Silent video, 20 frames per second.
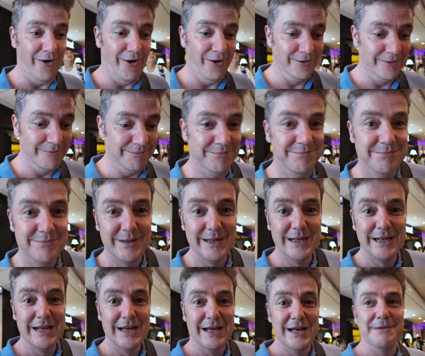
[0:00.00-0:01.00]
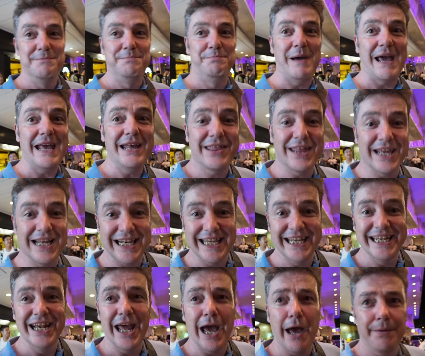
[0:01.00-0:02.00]
on
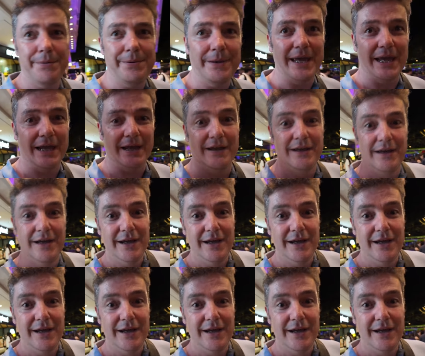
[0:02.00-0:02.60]
basically nothing?